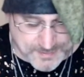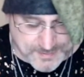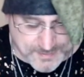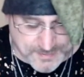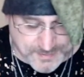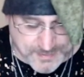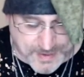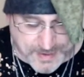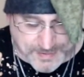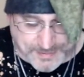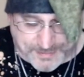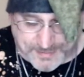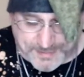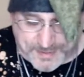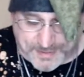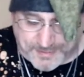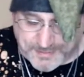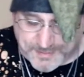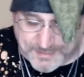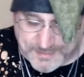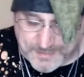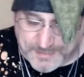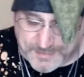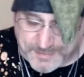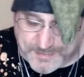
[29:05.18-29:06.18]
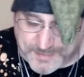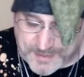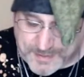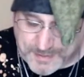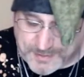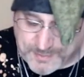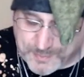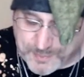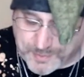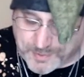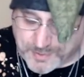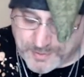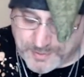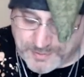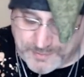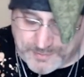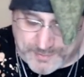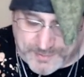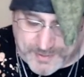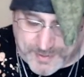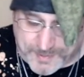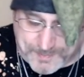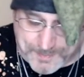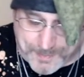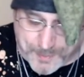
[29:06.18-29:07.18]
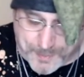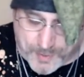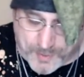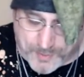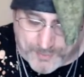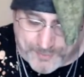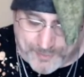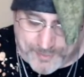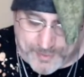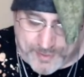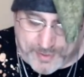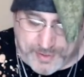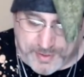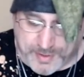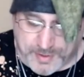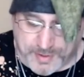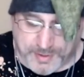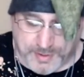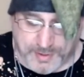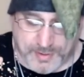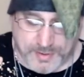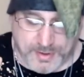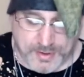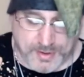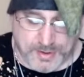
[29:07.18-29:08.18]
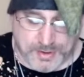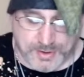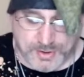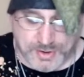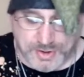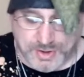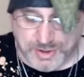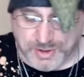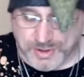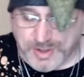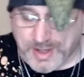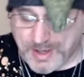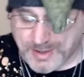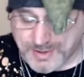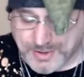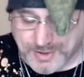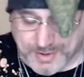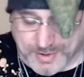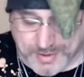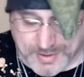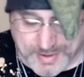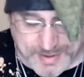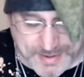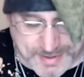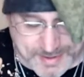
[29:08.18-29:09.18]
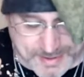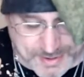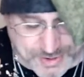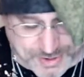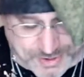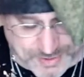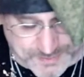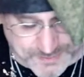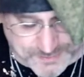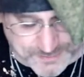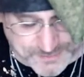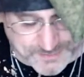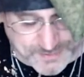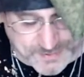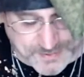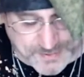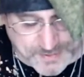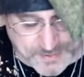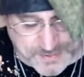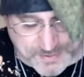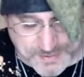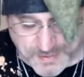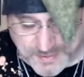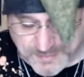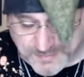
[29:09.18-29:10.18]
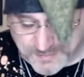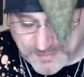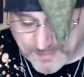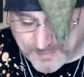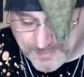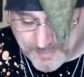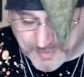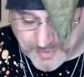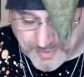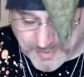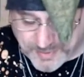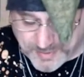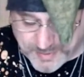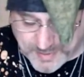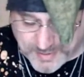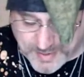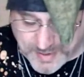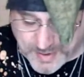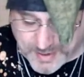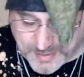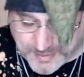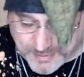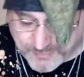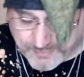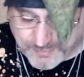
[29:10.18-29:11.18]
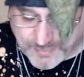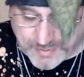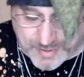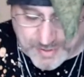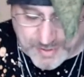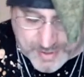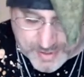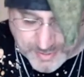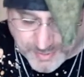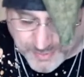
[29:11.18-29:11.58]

that's lesson six. We're going to skip over geological ages. That's something you can kind of read on